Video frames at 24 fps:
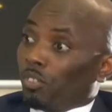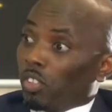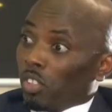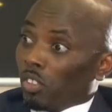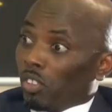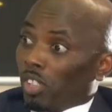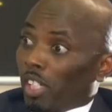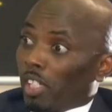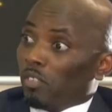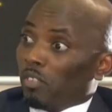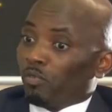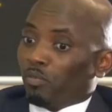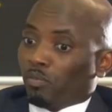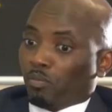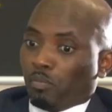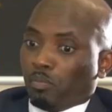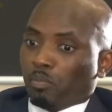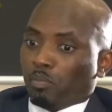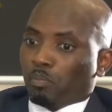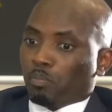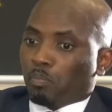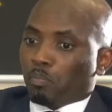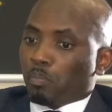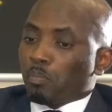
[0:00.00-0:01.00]
real life,
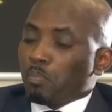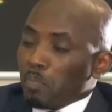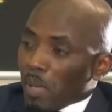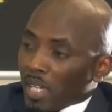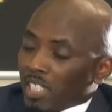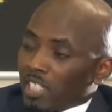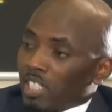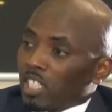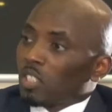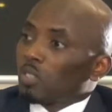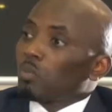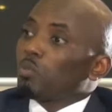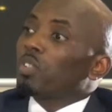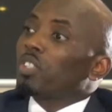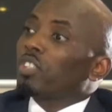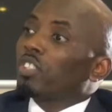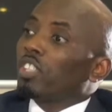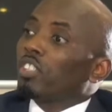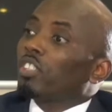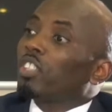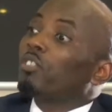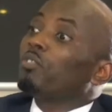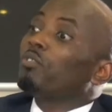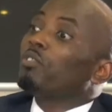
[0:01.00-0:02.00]
based
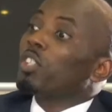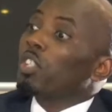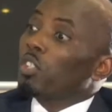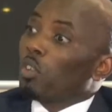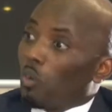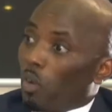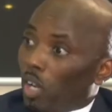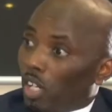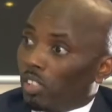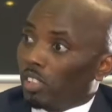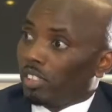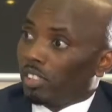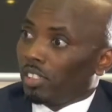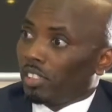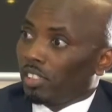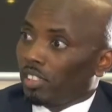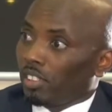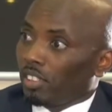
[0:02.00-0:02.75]
within the real world.